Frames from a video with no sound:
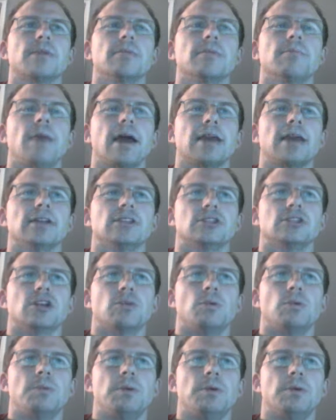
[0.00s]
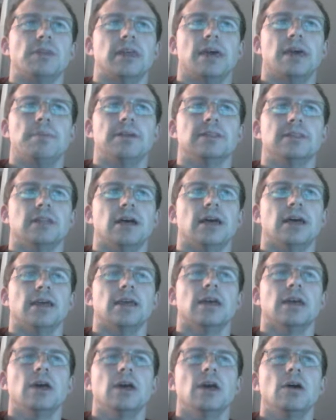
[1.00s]
my concern would be with him is like,
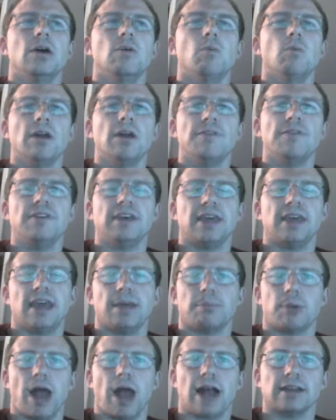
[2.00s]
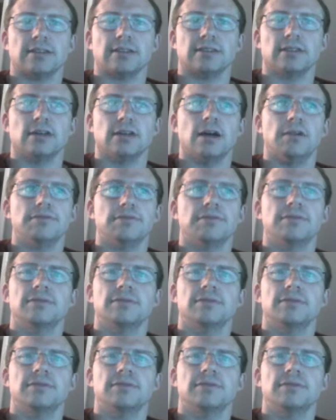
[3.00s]
what if he can't practice enough?